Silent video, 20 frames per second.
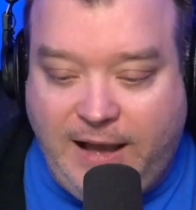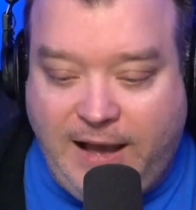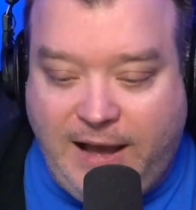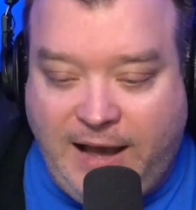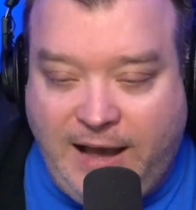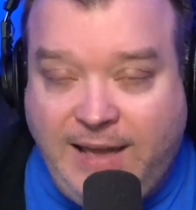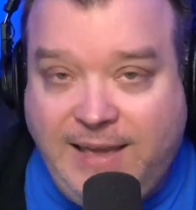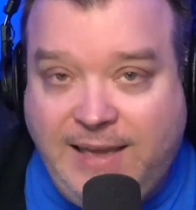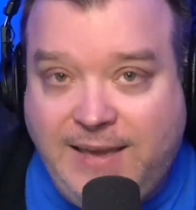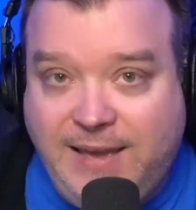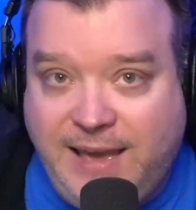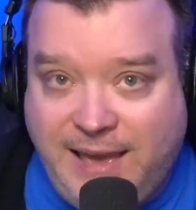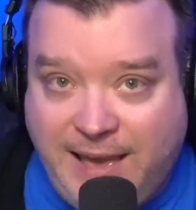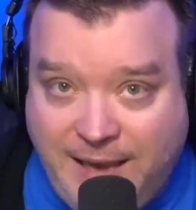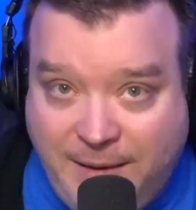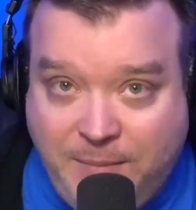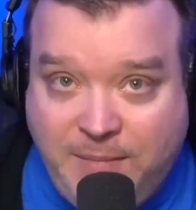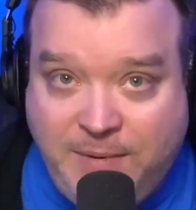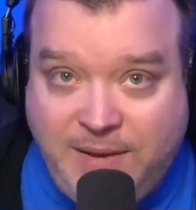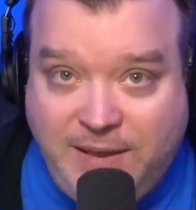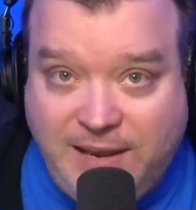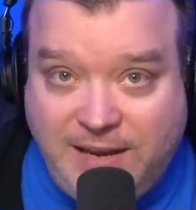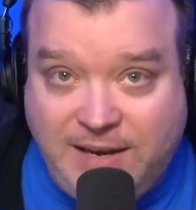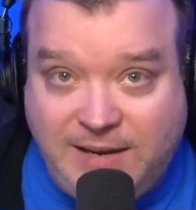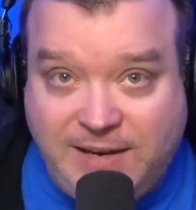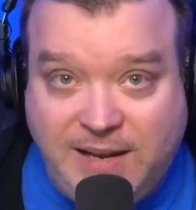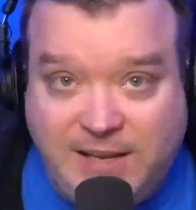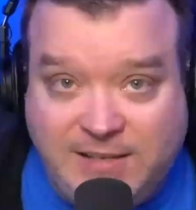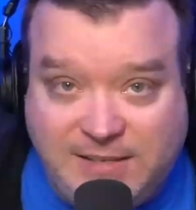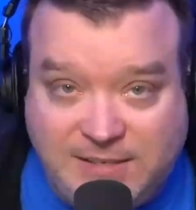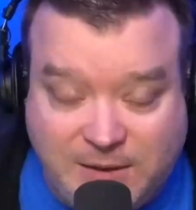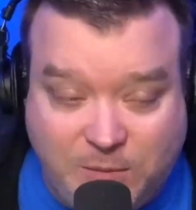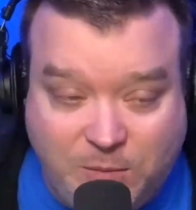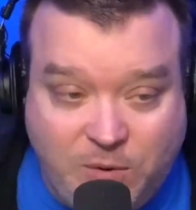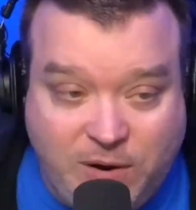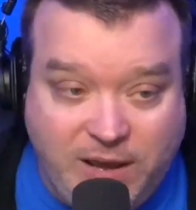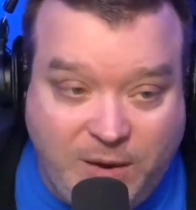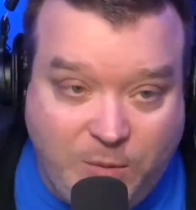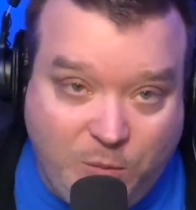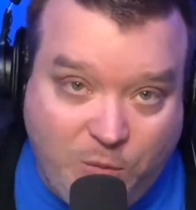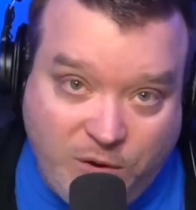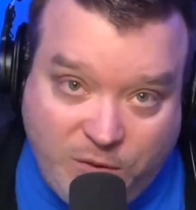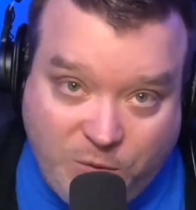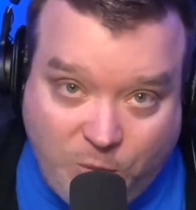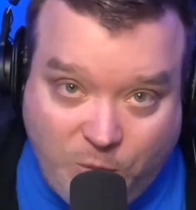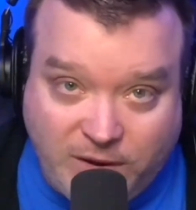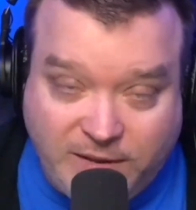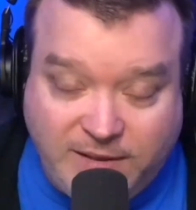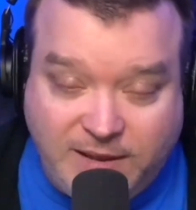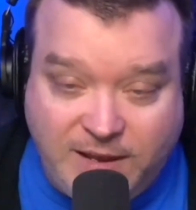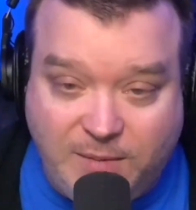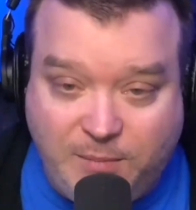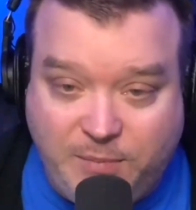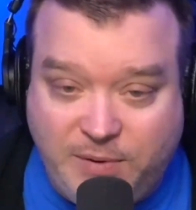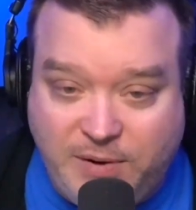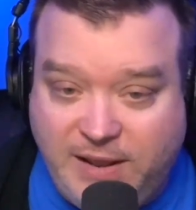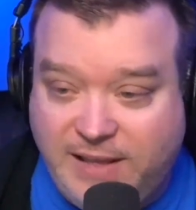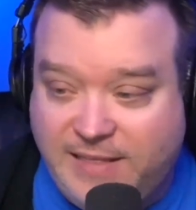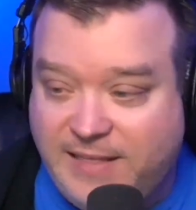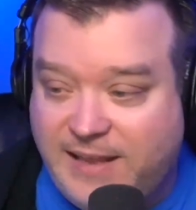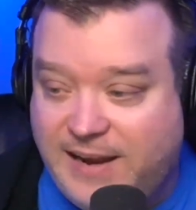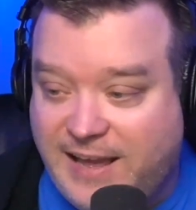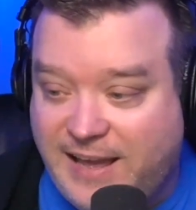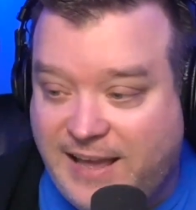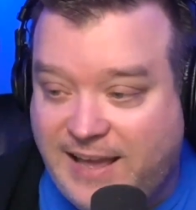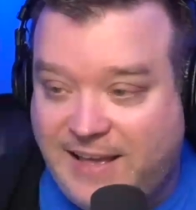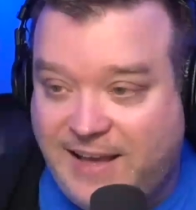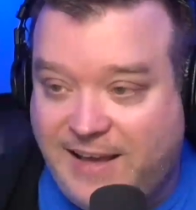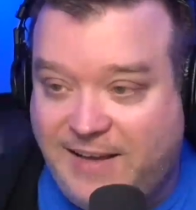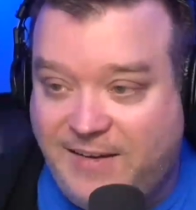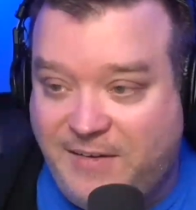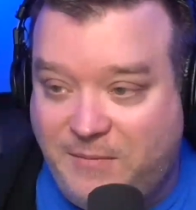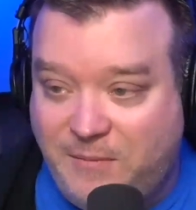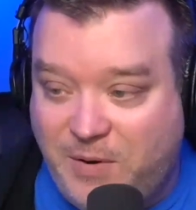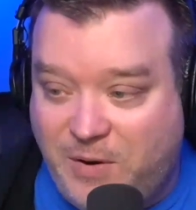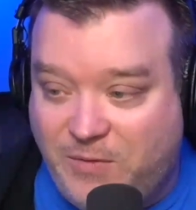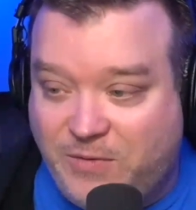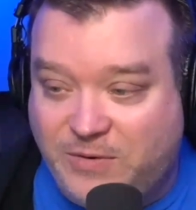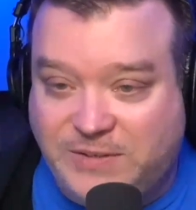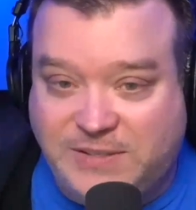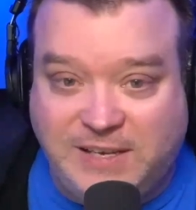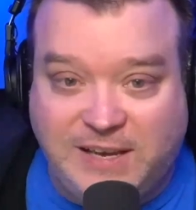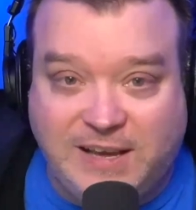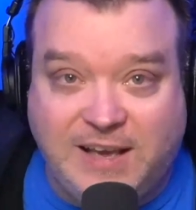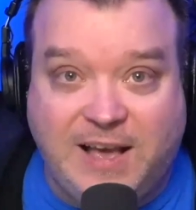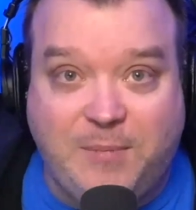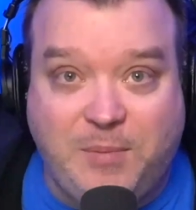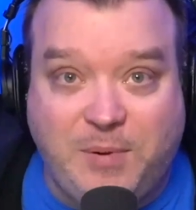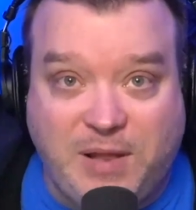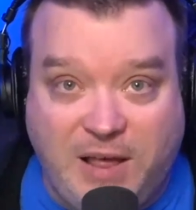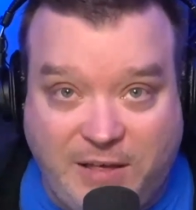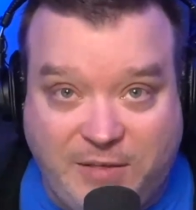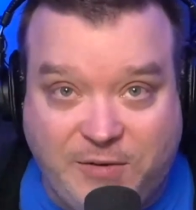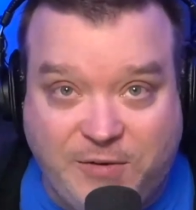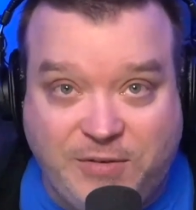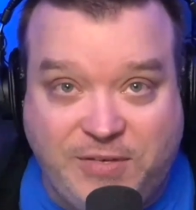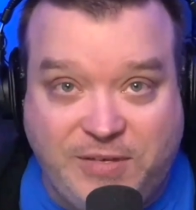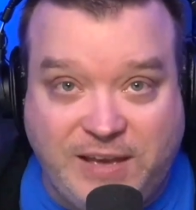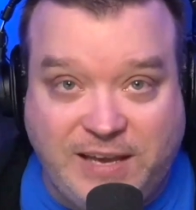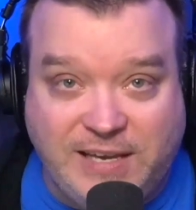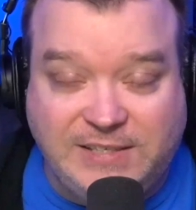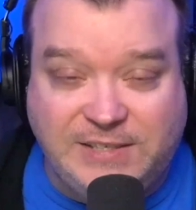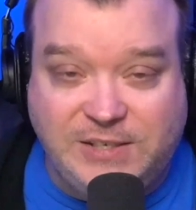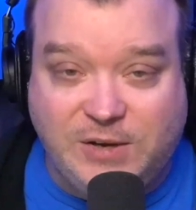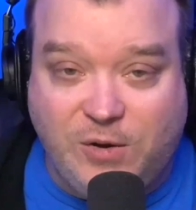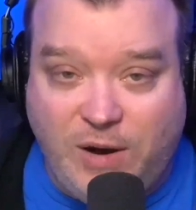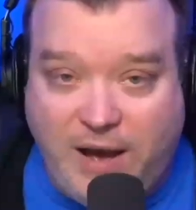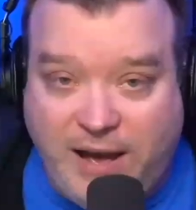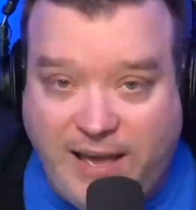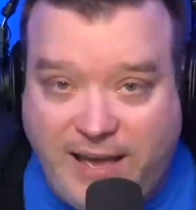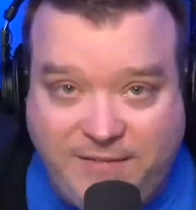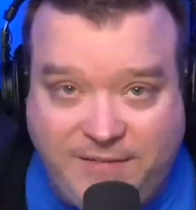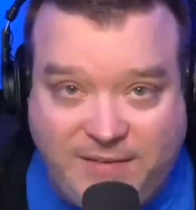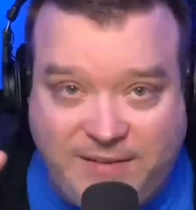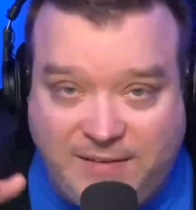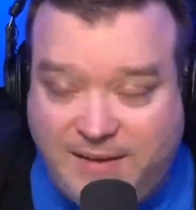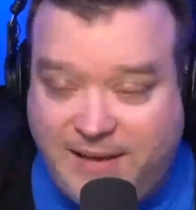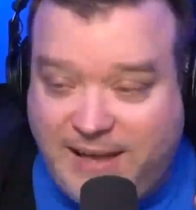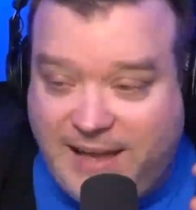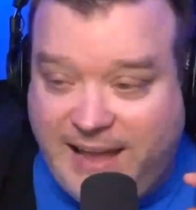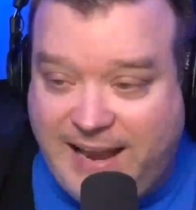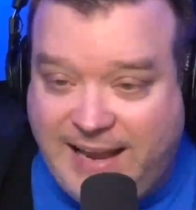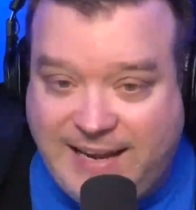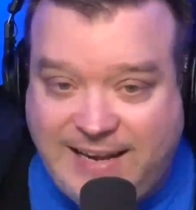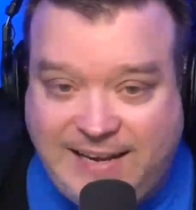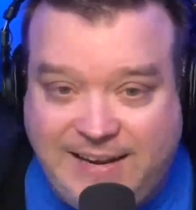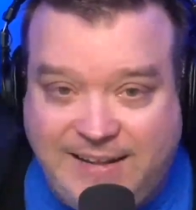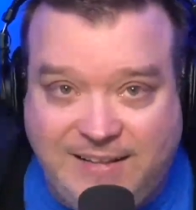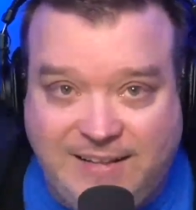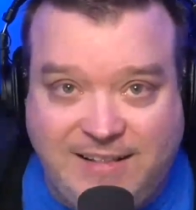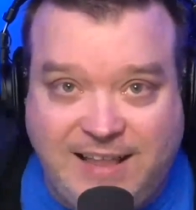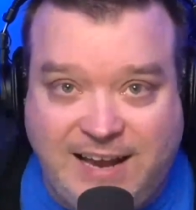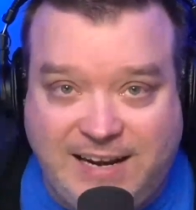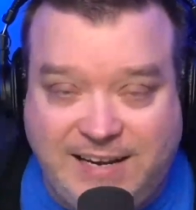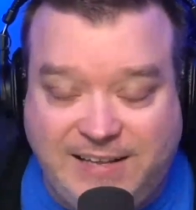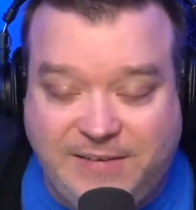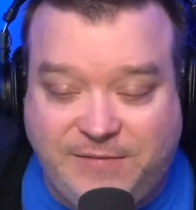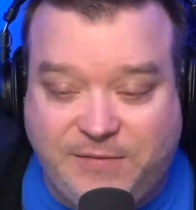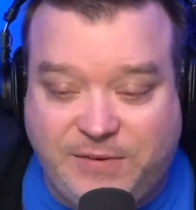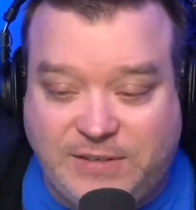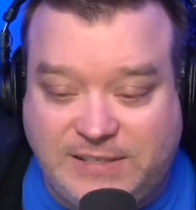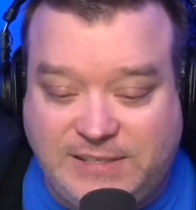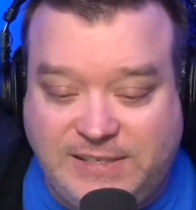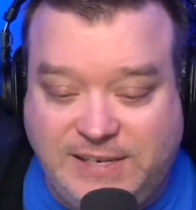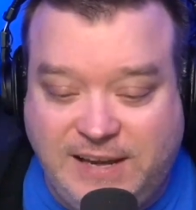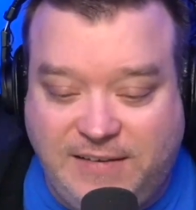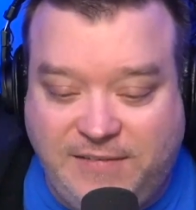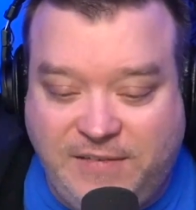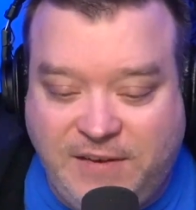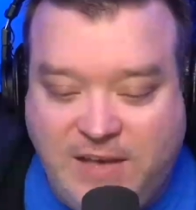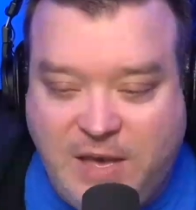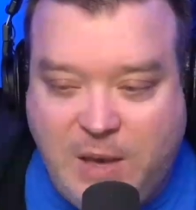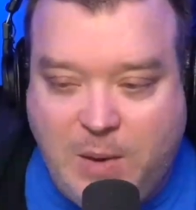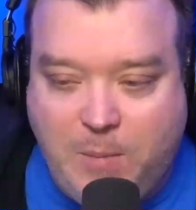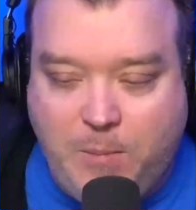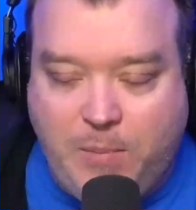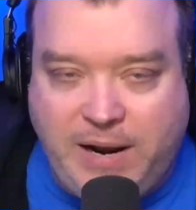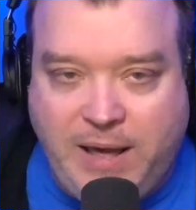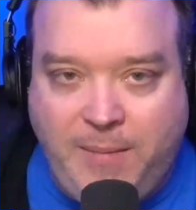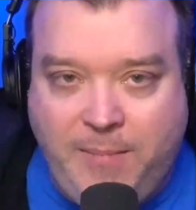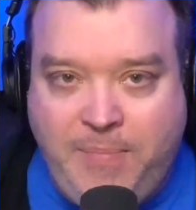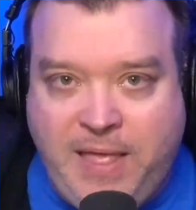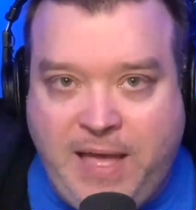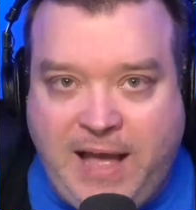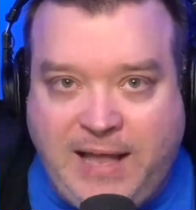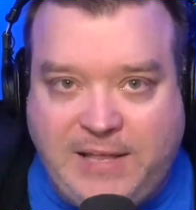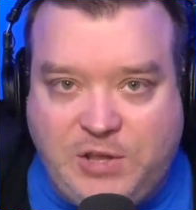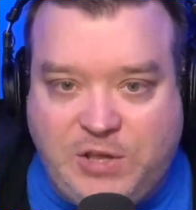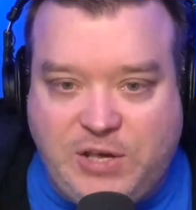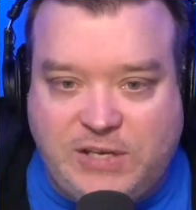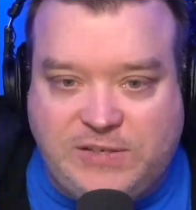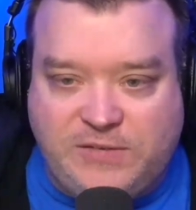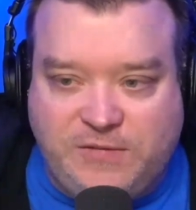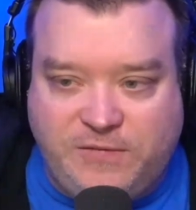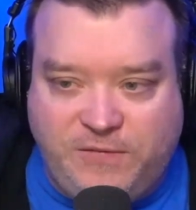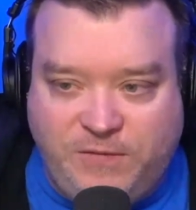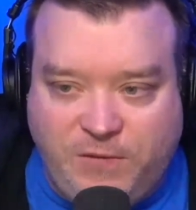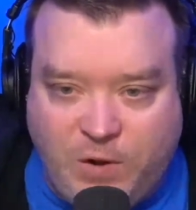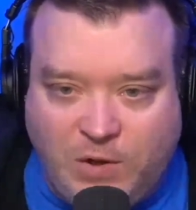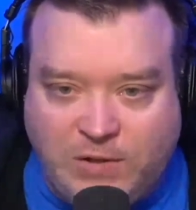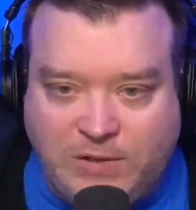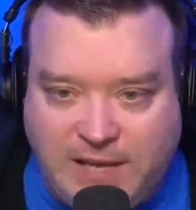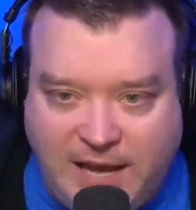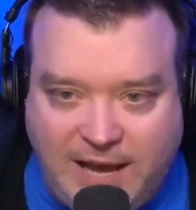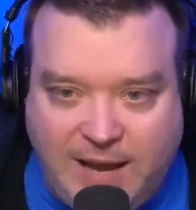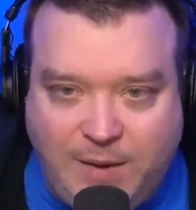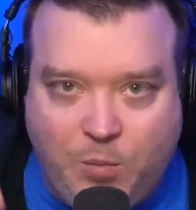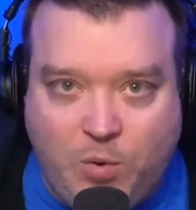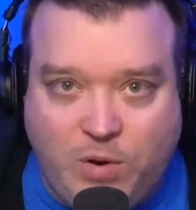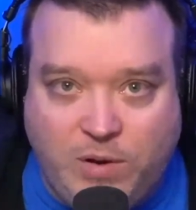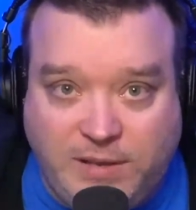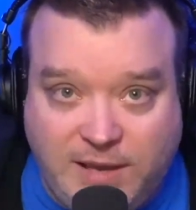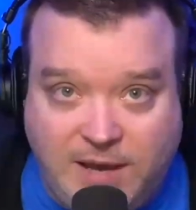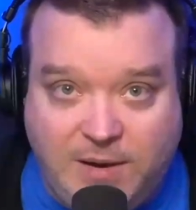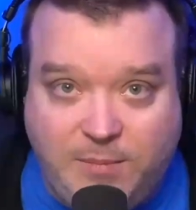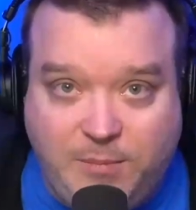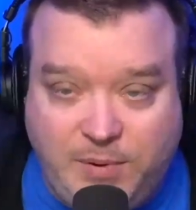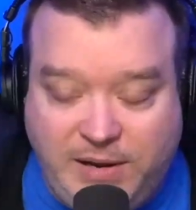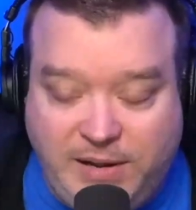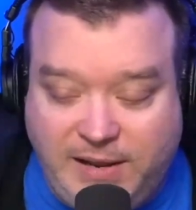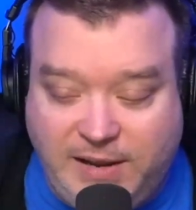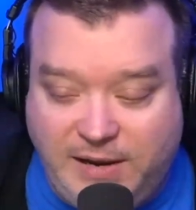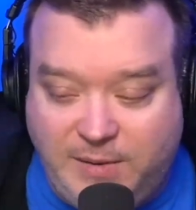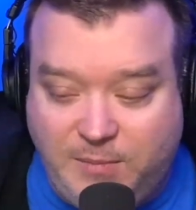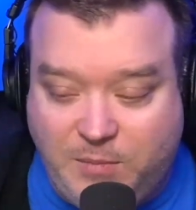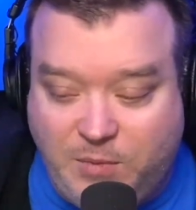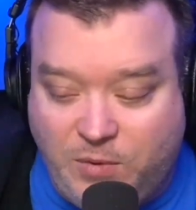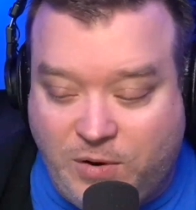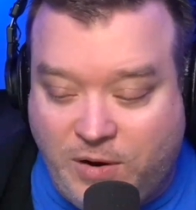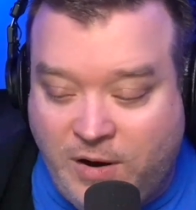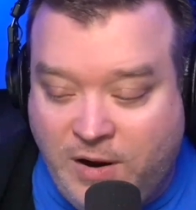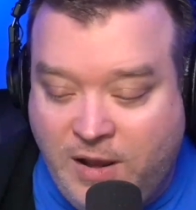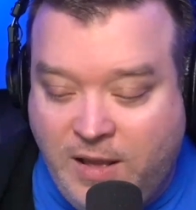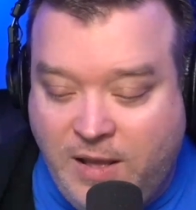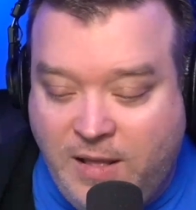I am in in some way. I'm with one company, and then I am overseeing a couple other things. So I have a hand in a lot of different stuff. But I'm not just full time one company anymore.